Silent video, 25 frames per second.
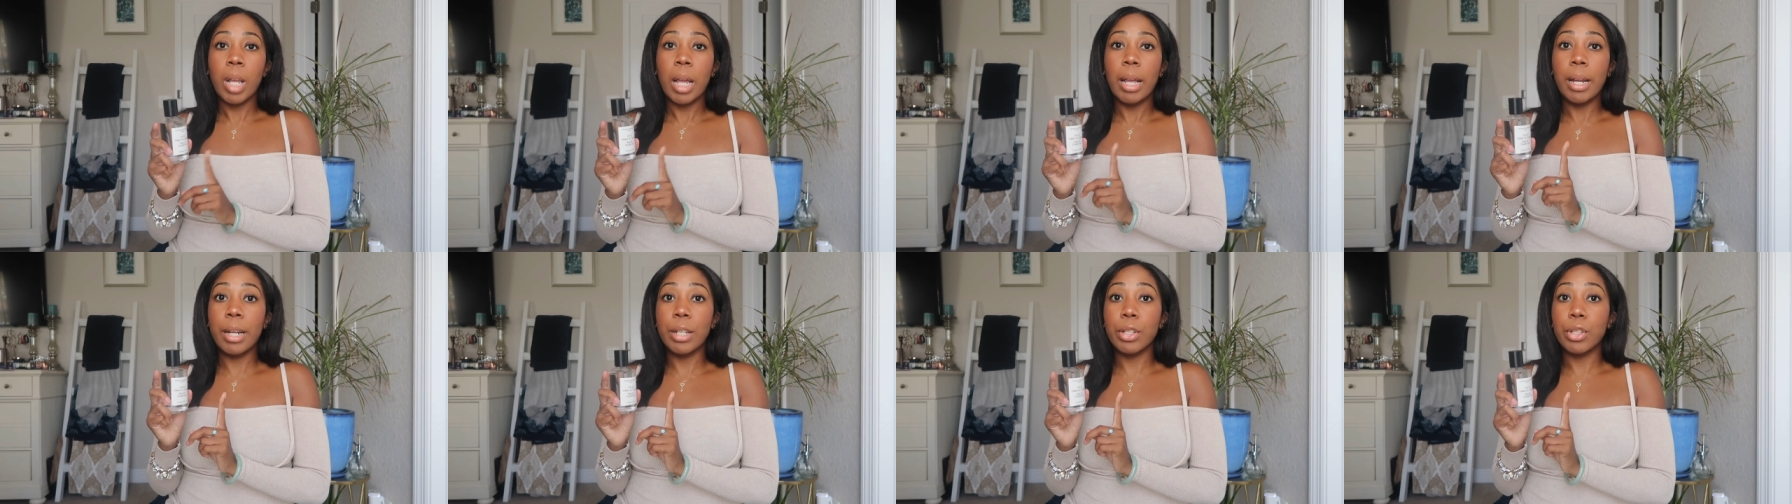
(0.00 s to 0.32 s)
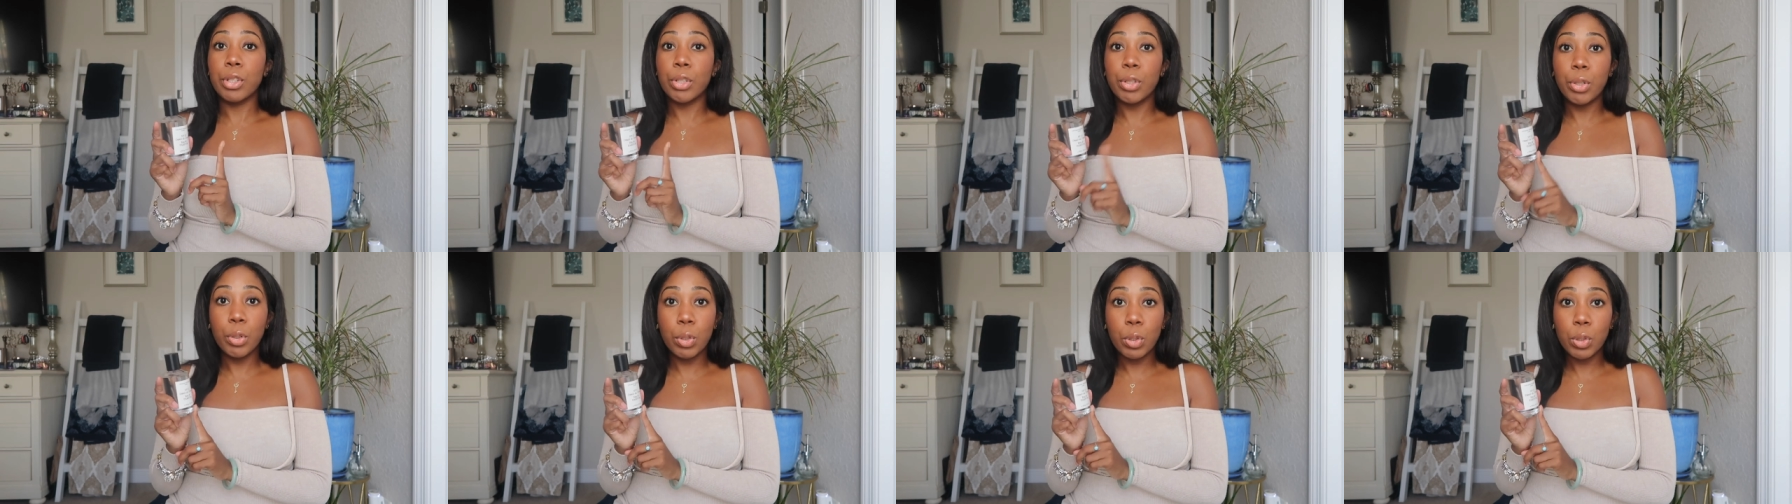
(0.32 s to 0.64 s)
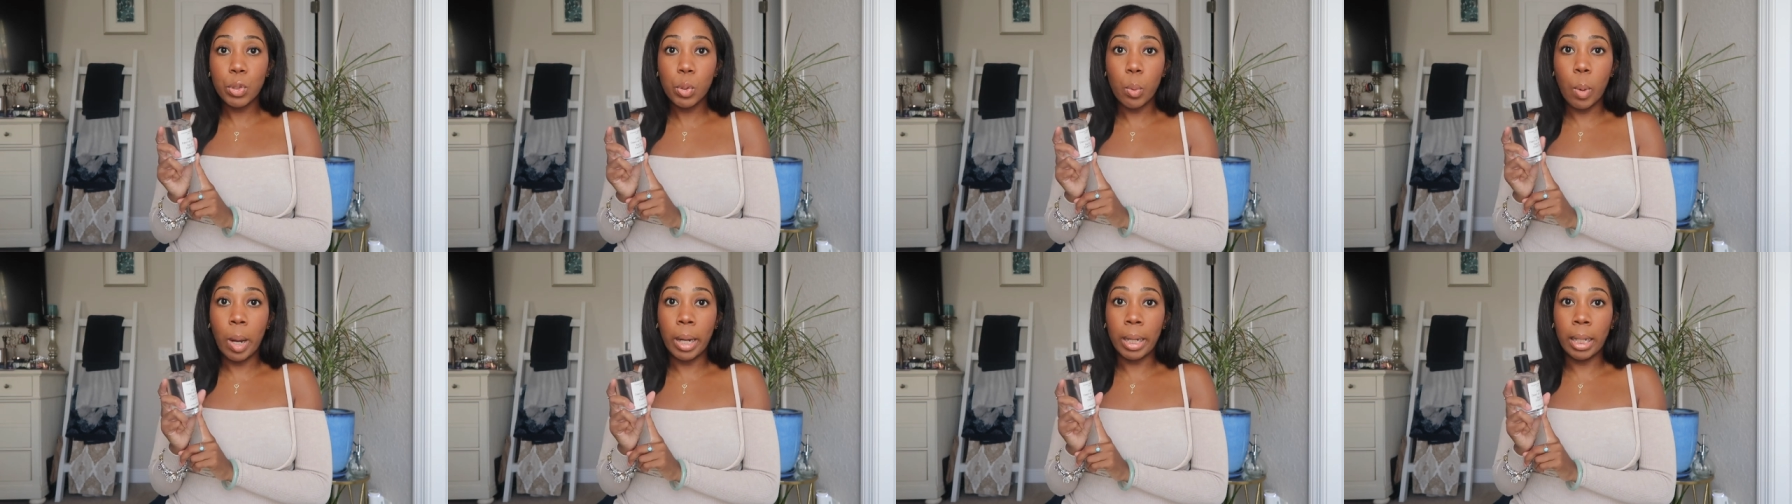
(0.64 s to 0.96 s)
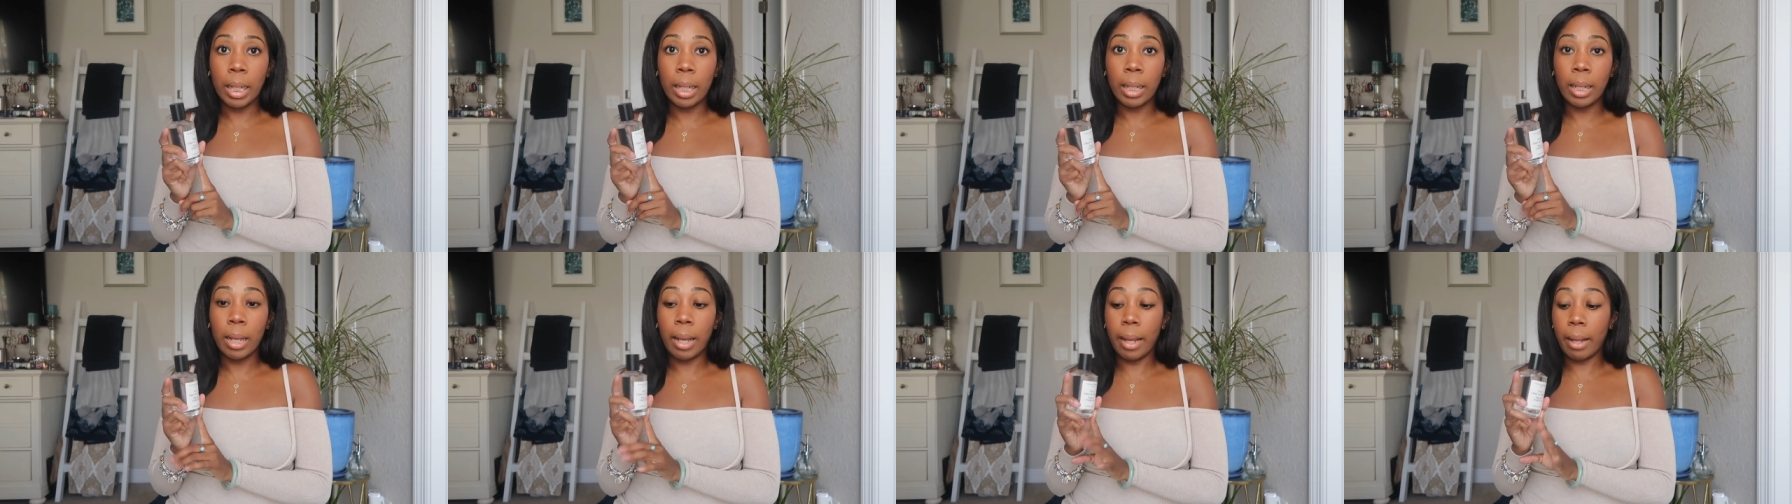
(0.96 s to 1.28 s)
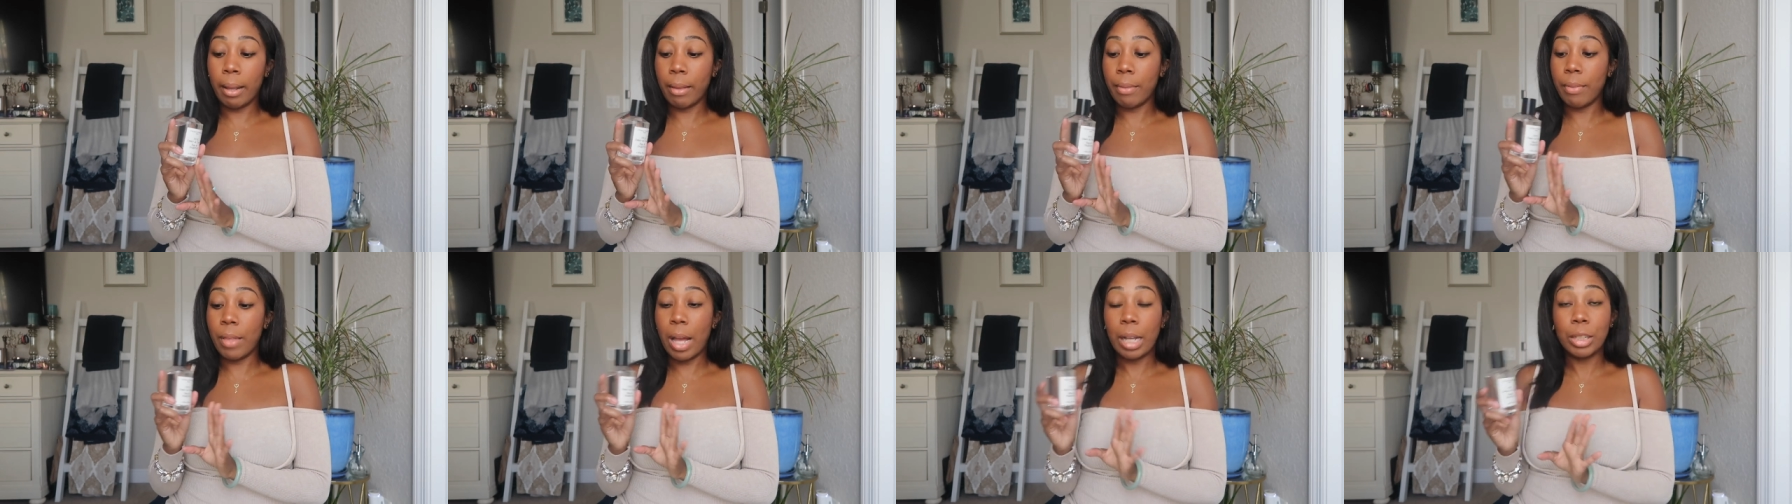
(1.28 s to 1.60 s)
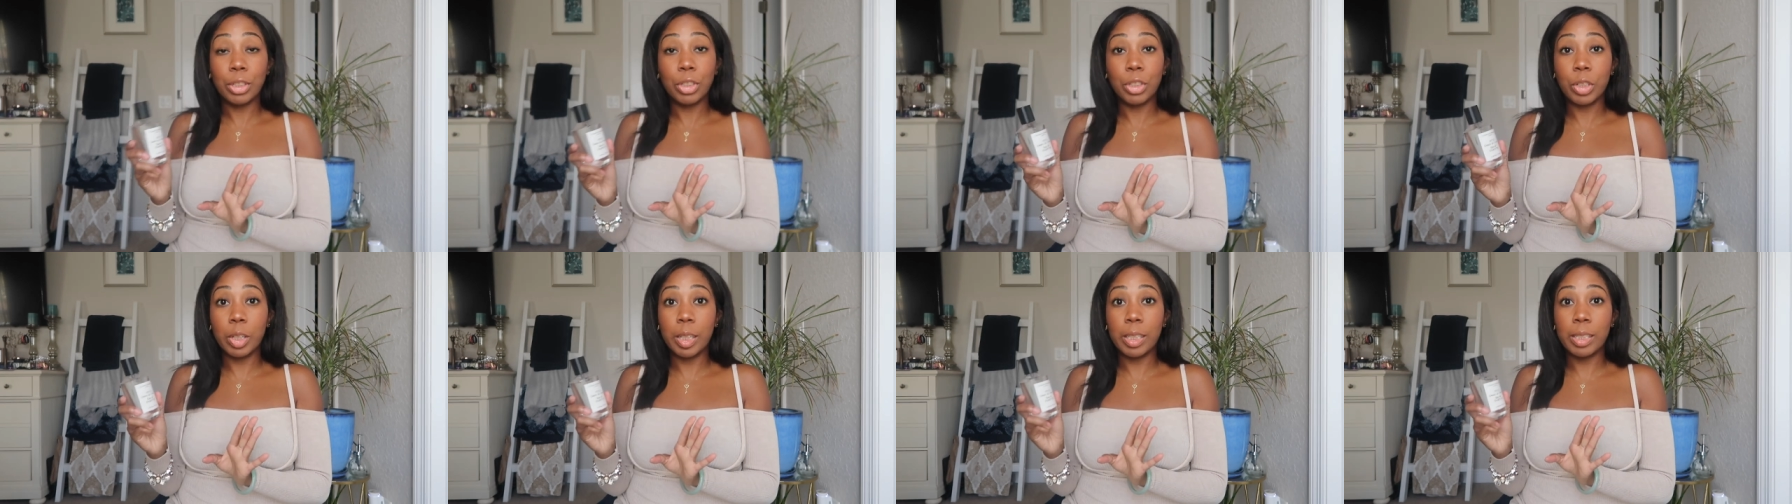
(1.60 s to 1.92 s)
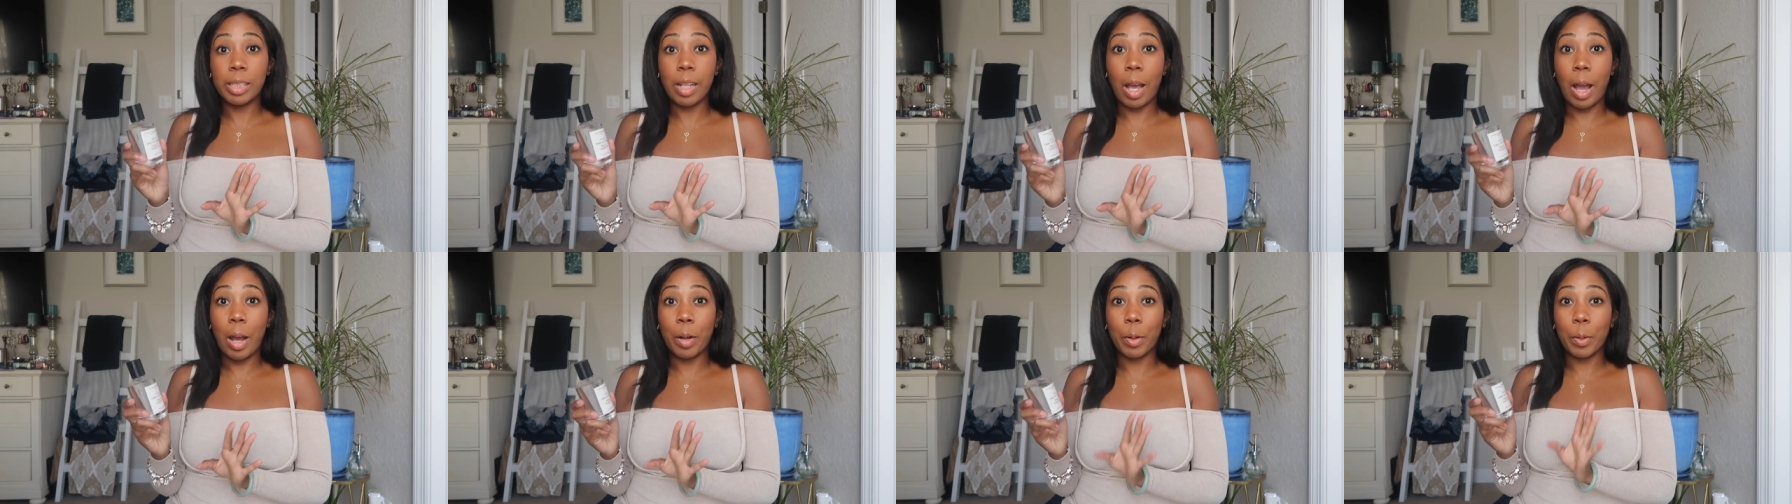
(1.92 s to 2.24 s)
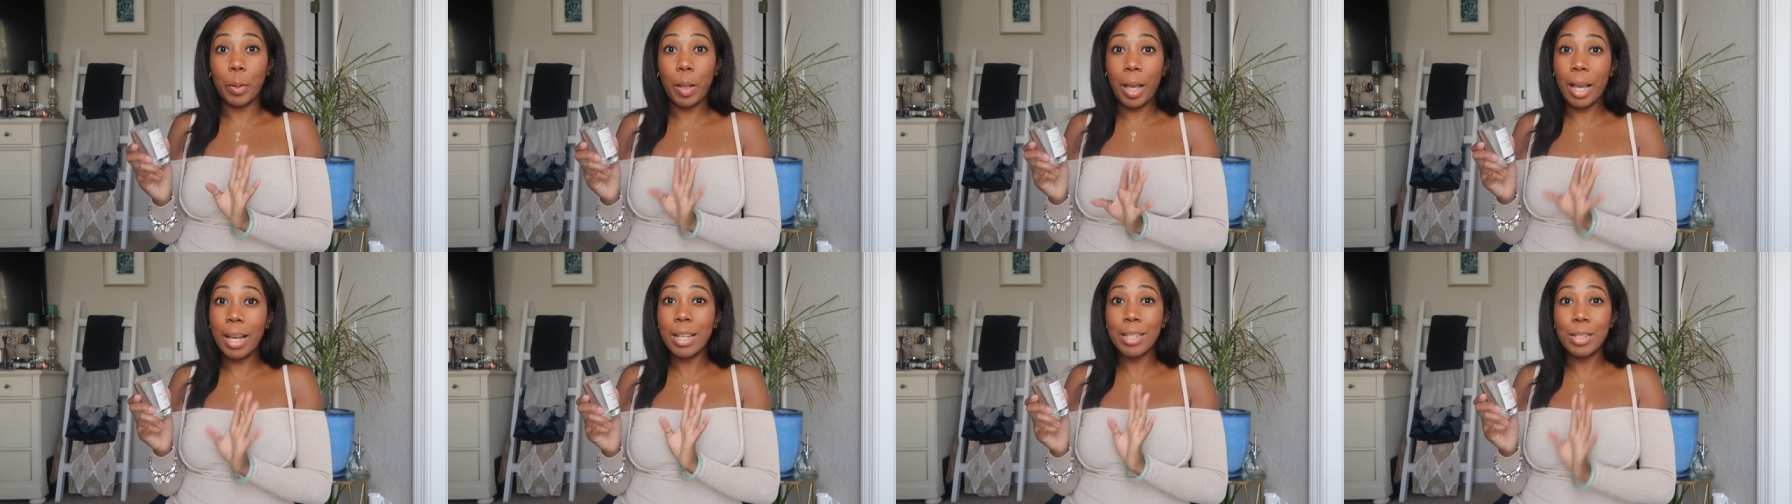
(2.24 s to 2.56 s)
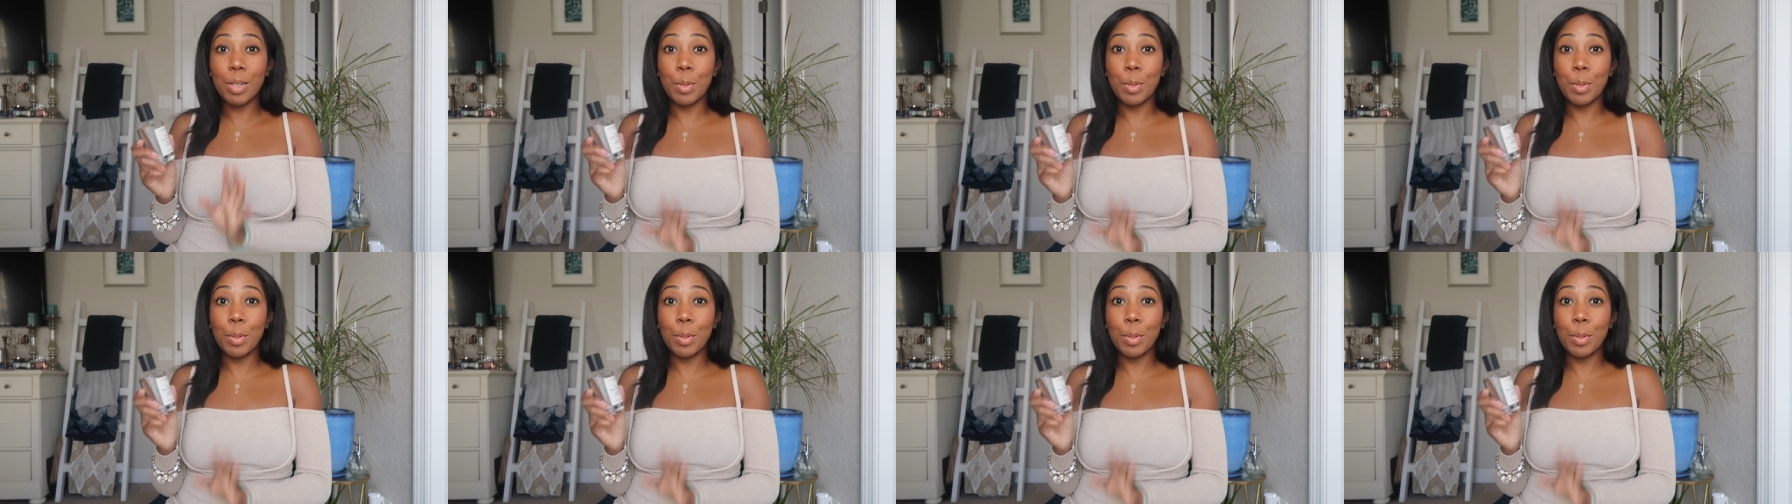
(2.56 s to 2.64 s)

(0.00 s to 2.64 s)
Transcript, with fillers: It is $2.20 and that's just that, okay?